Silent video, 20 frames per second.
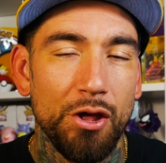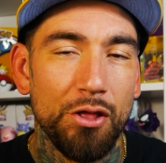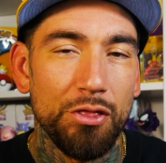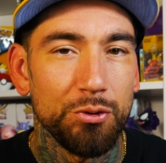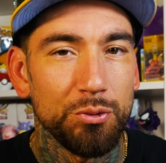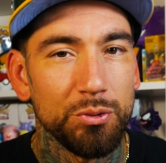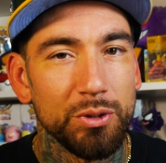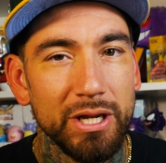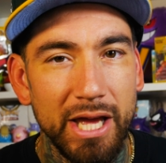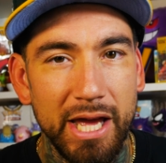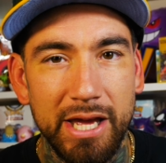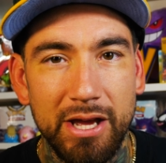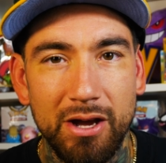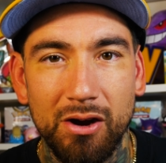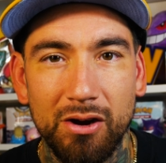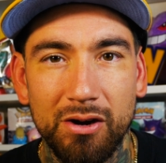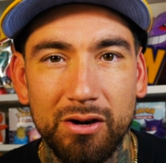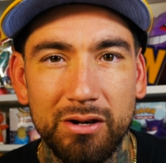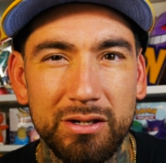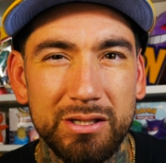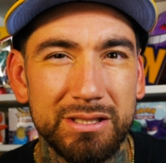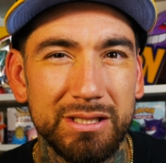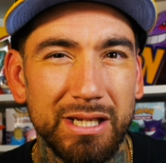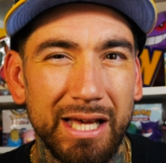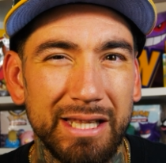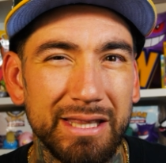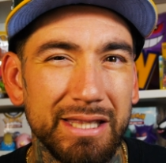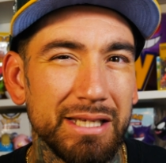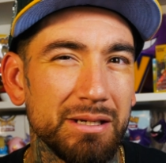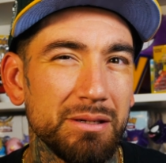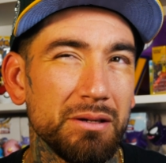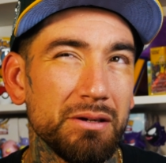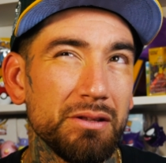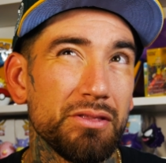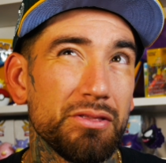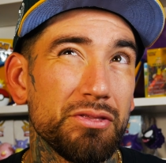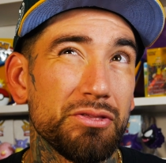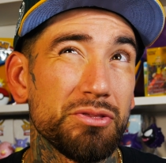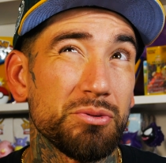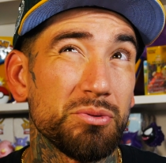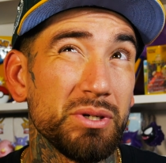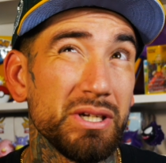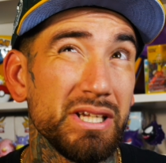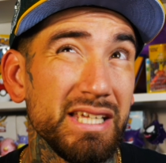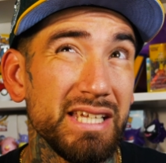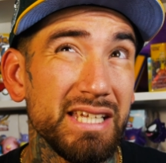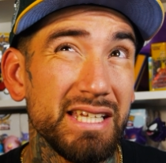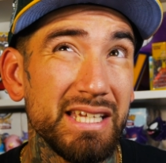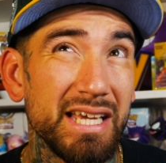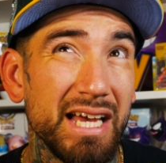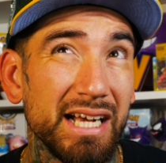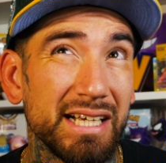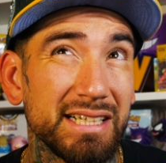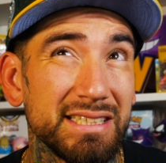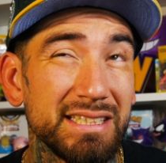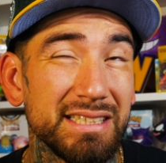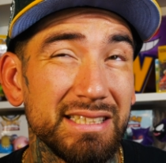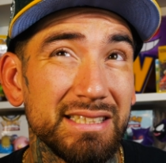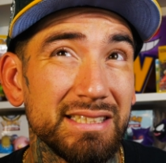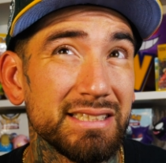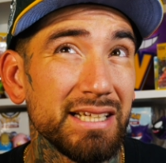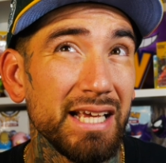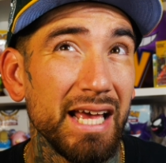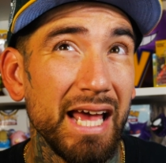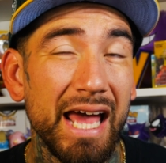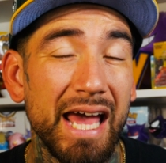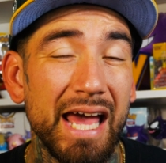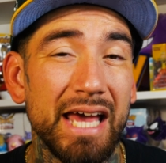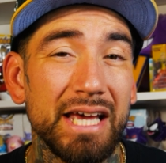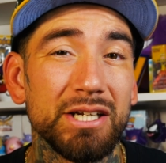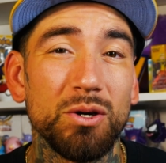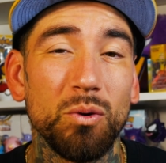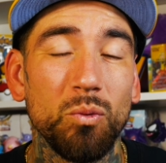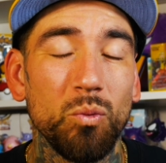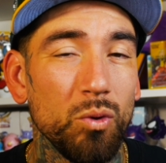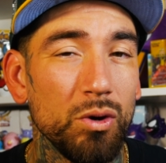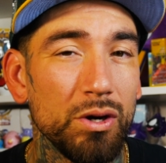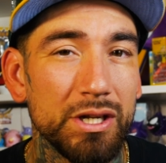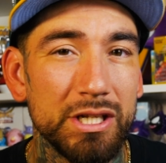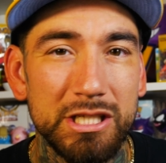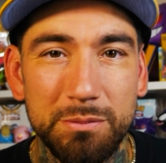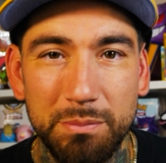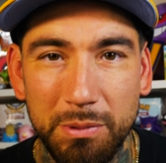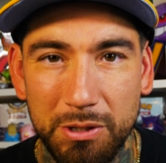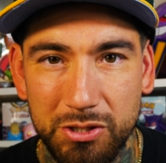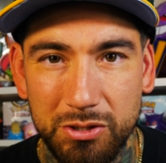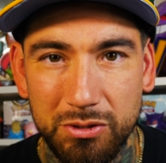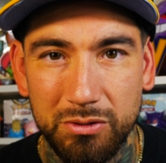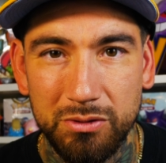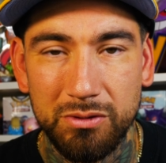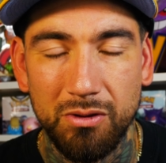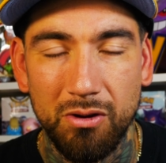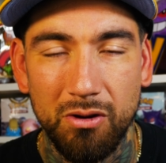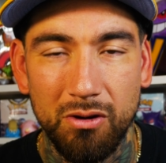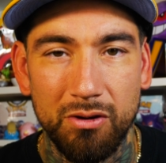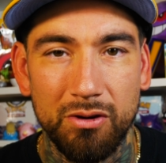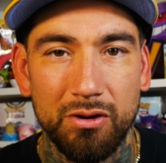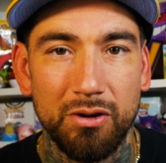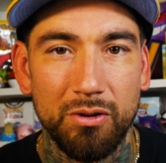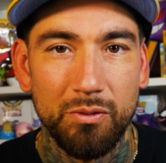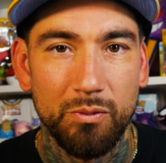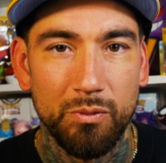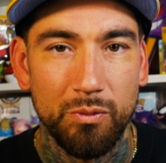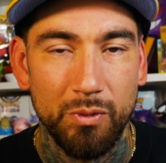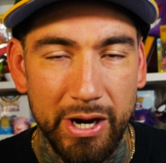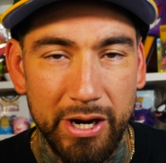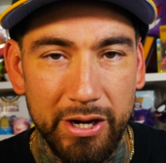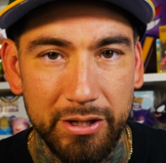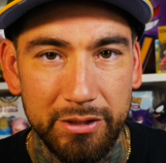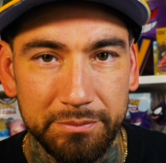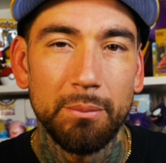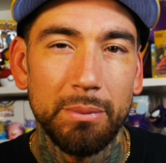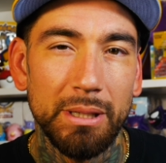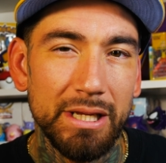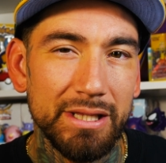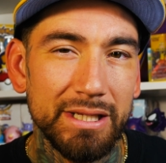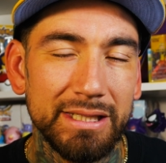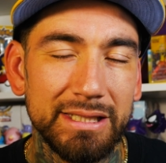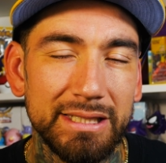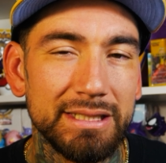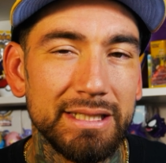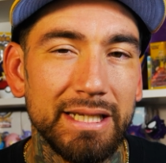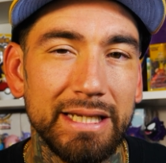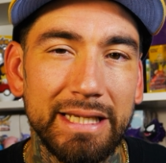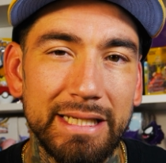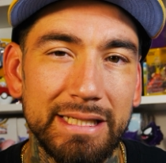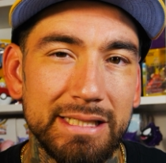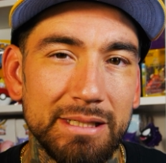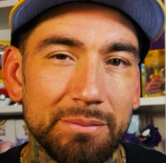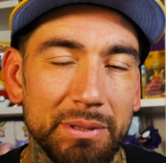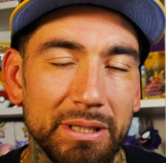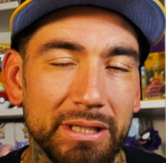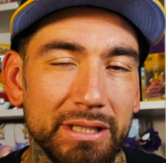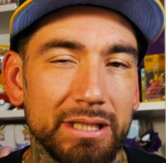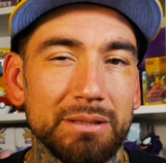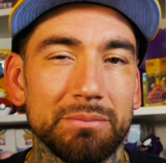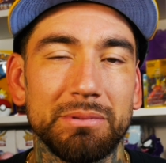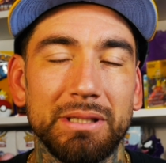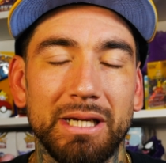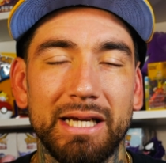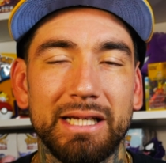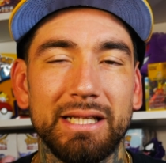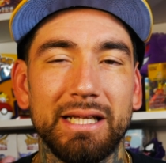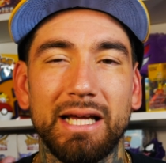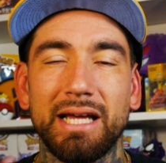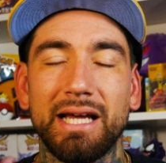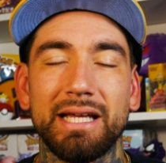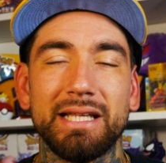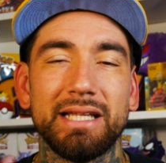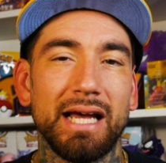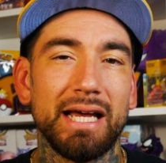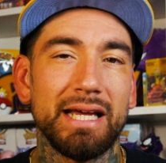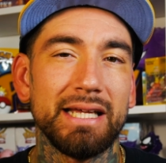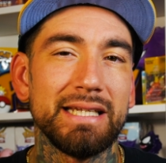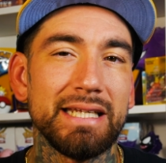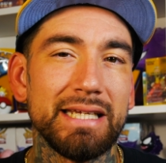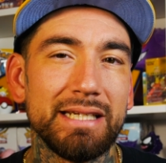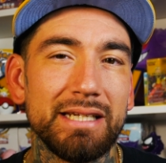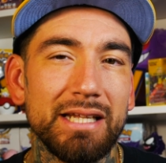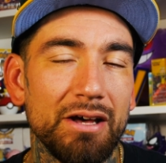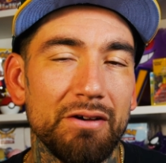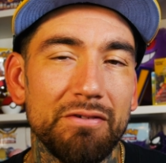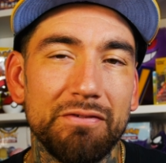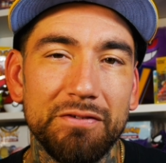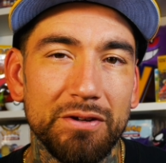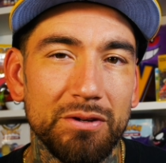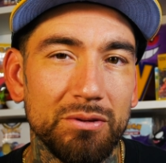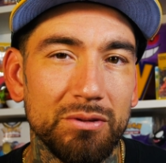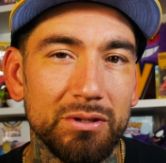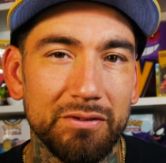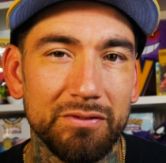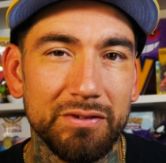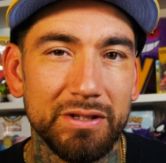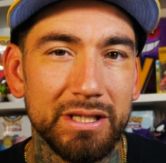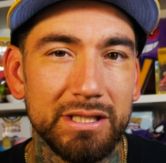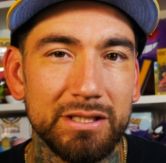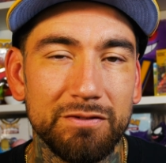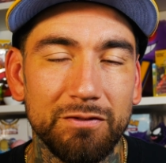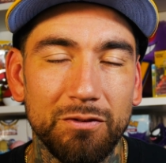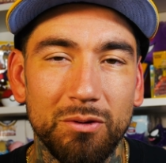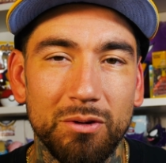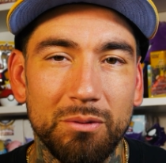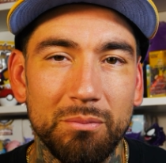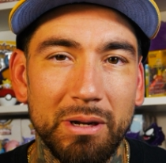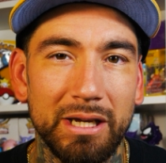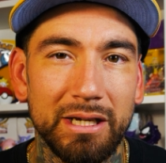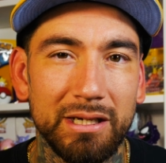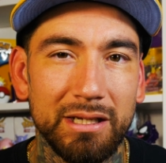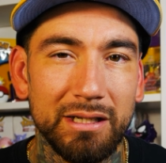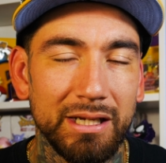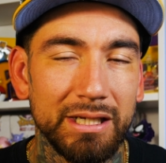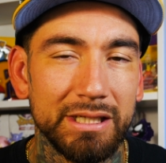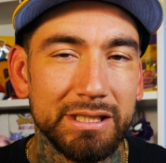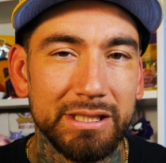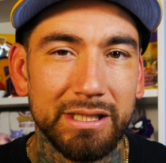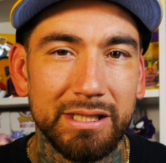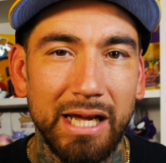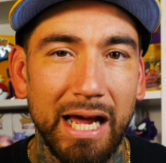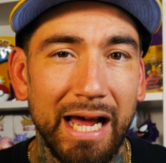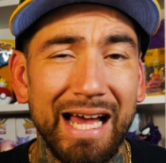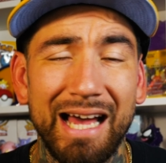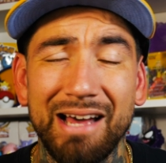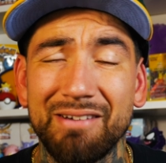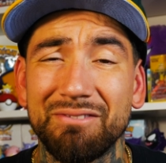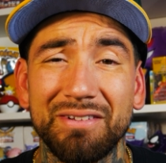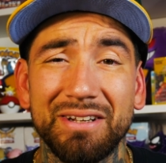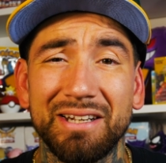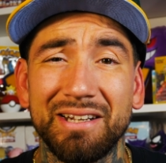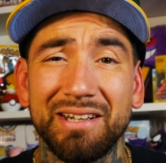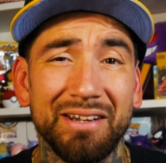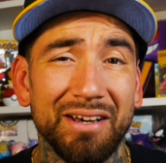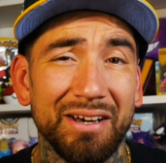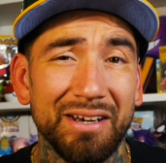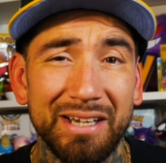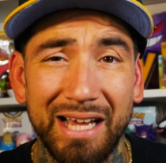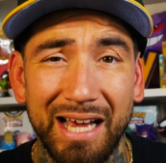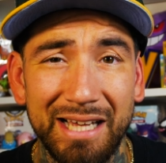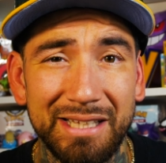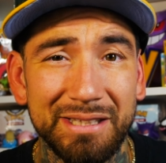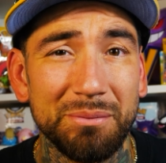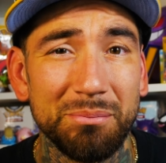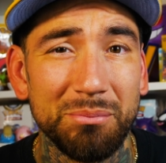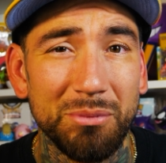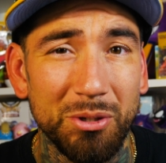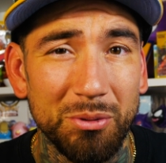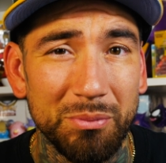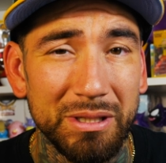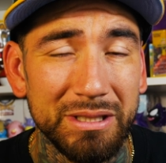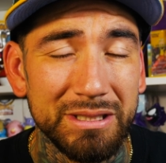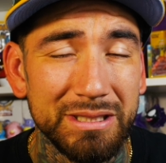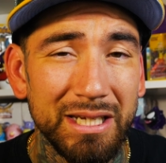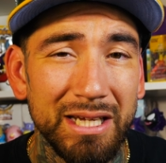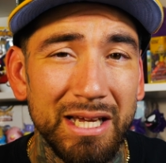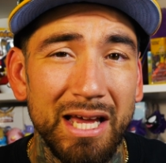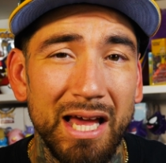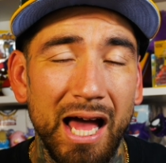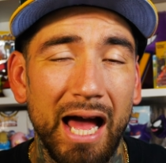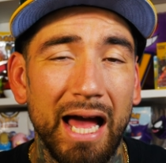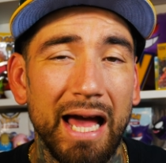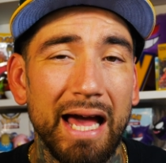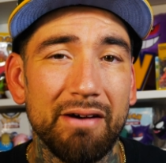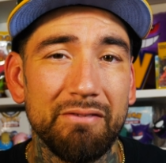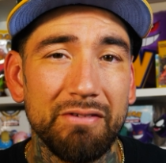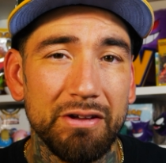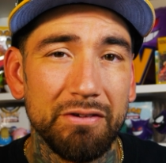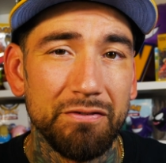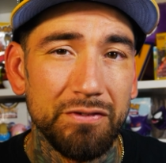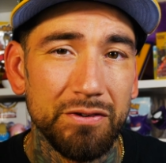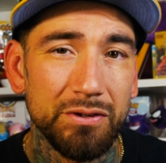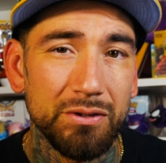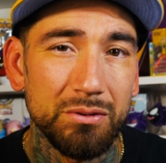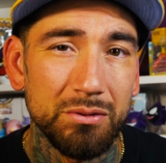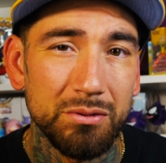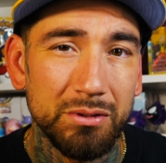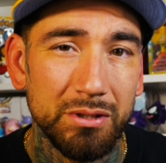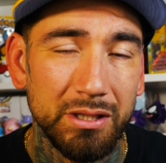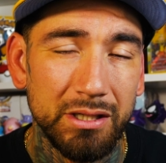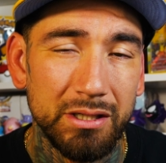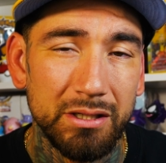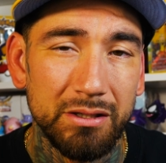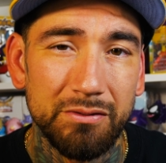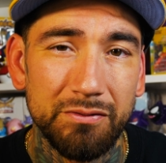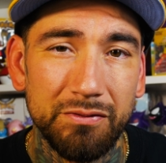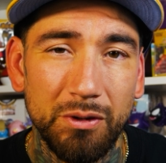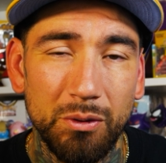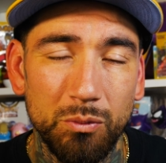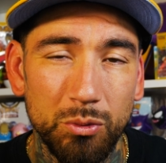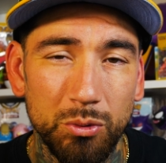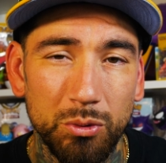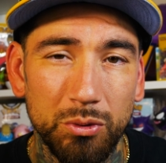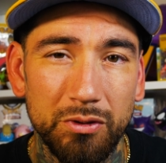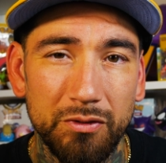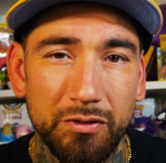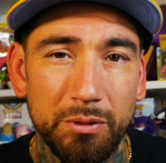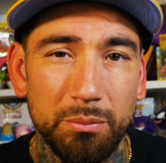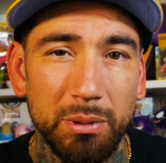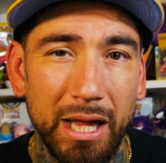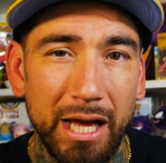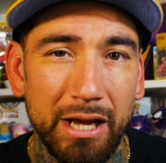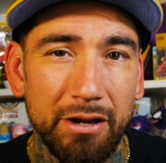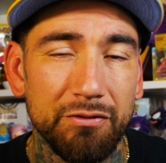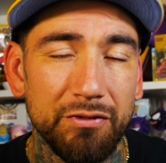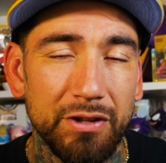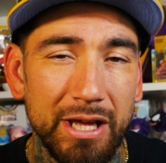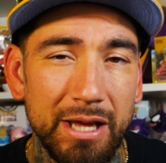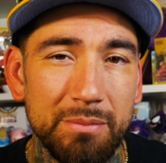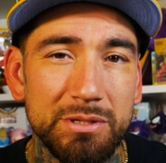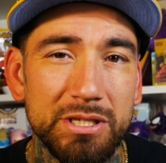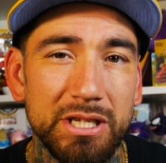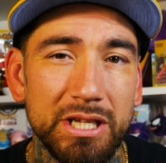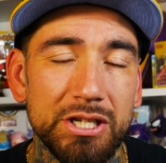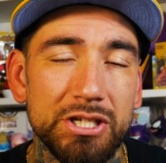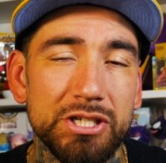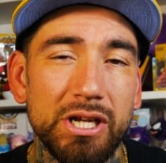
three A Rs, I think three E Xs and one special art rare. But I think this is an easy pickup. I, I, I need a few of these for my collection. I have none at the moment. I have a few of Ruler of the Black Flames in